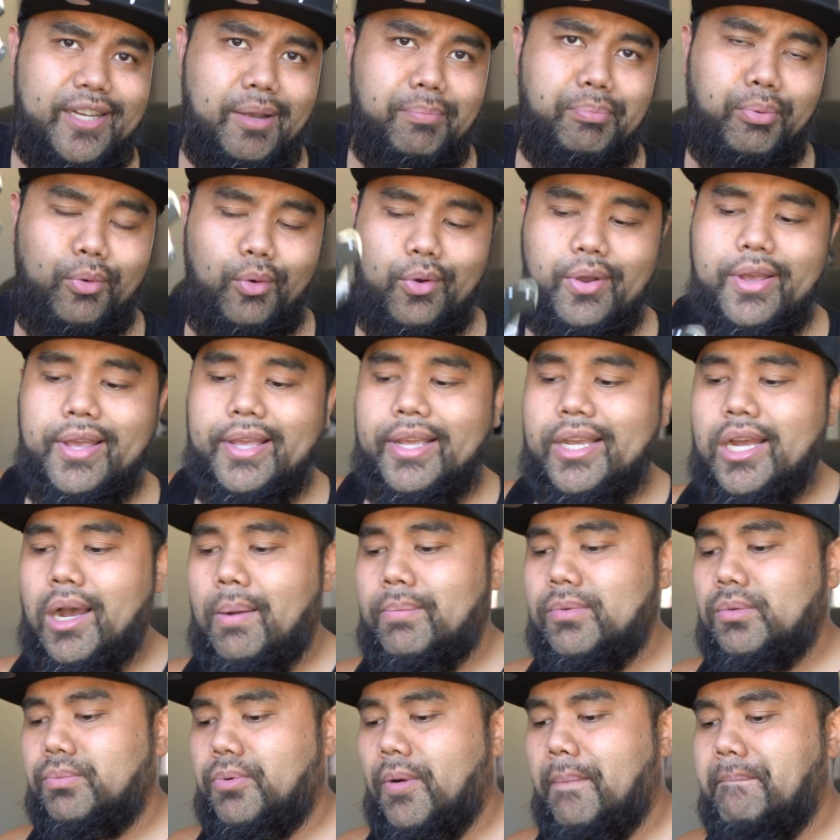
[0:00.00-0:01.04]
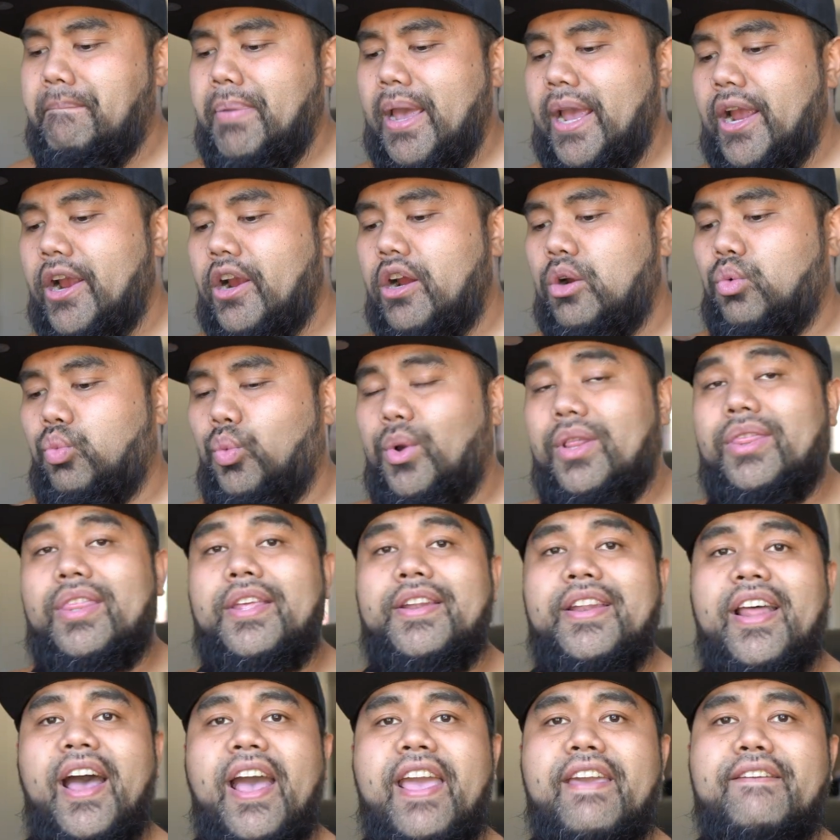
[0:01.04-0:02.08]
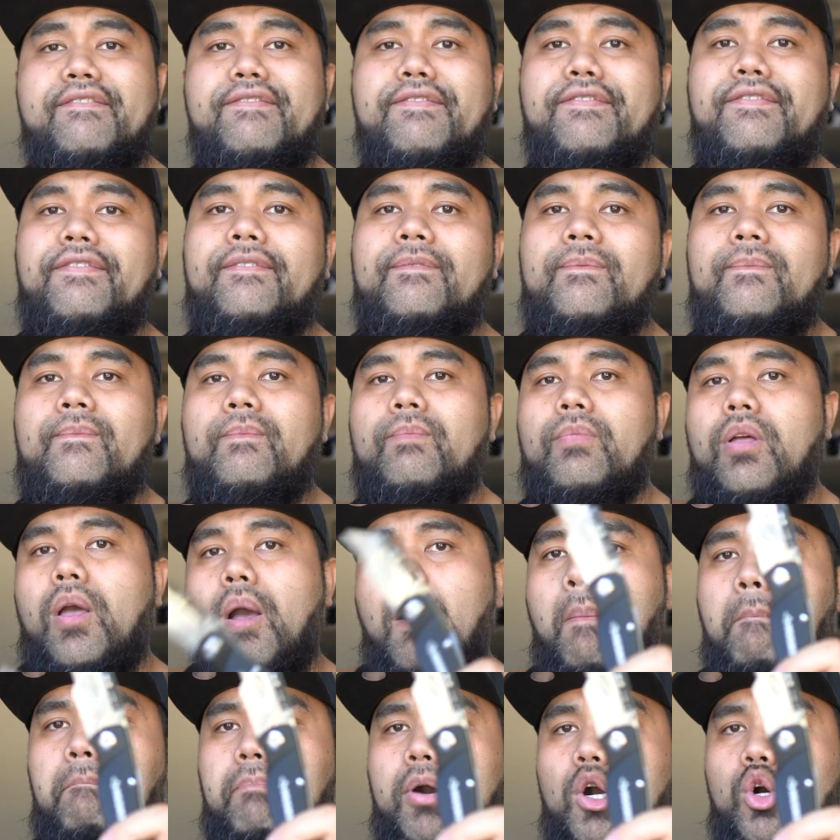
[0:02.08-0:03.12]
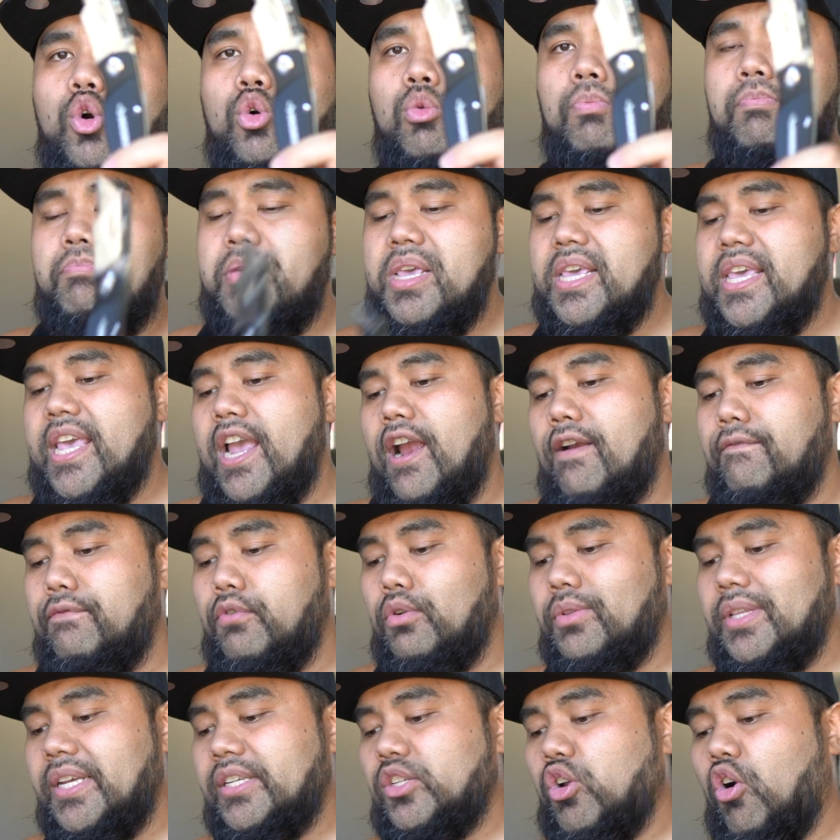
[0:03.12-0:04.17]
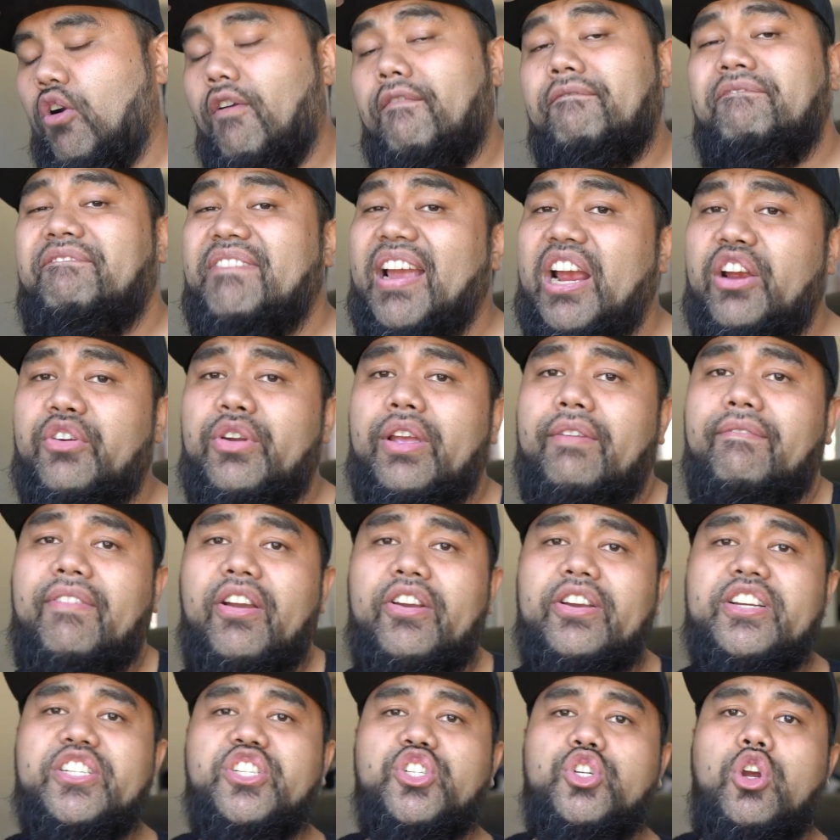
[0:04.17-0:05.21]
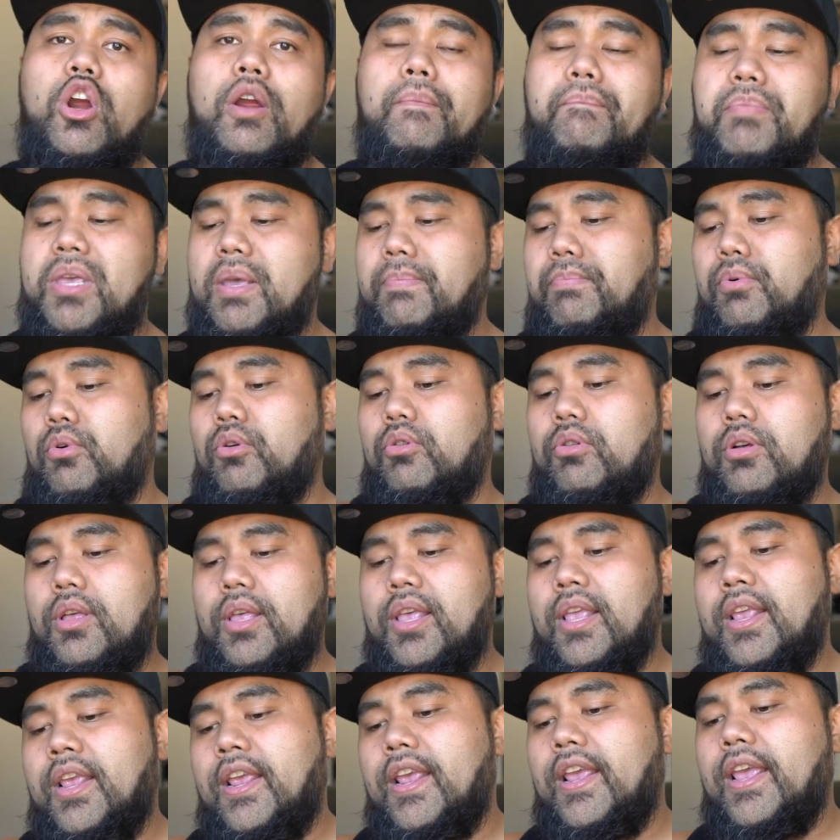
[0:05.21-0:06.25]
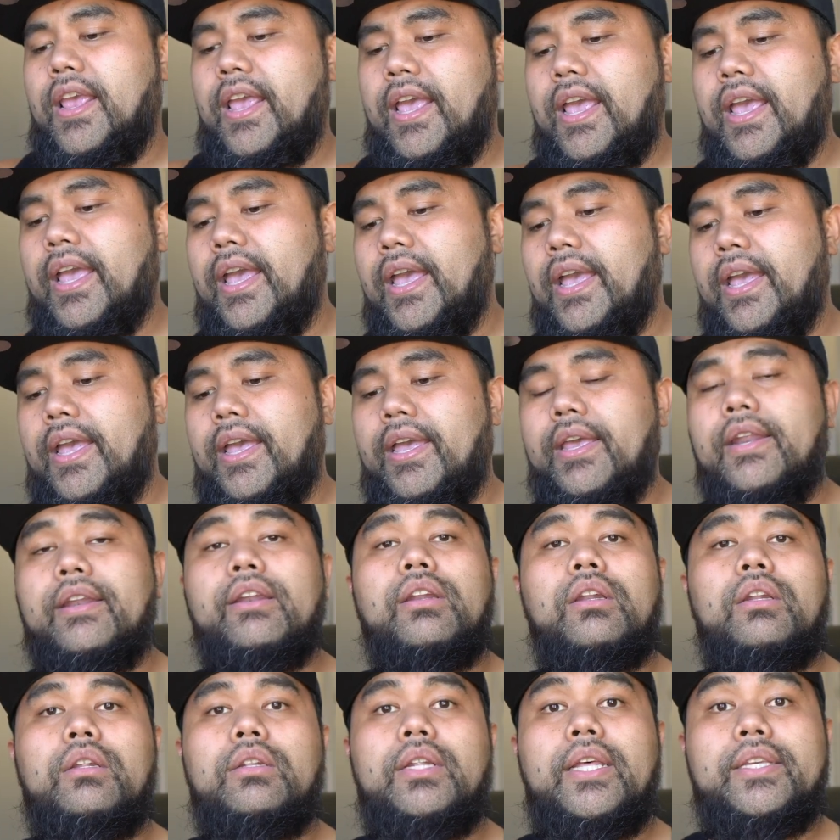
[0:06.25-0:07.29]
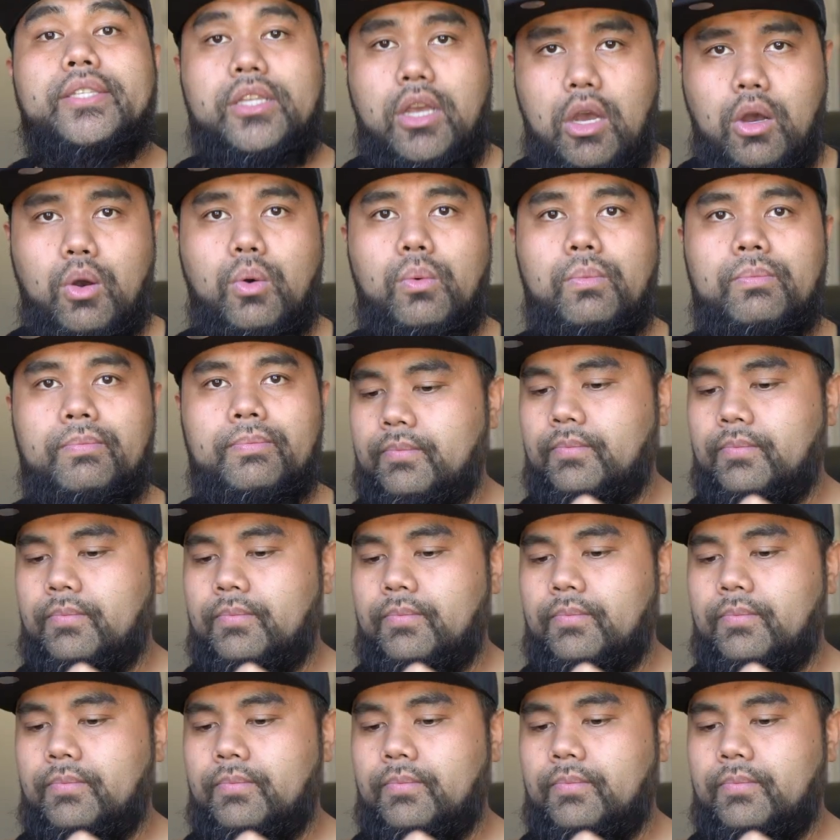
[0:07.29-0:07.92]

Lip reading: your boy comes prepared with the knife. Boom, be careful. These are very, very sharp people. And let's go.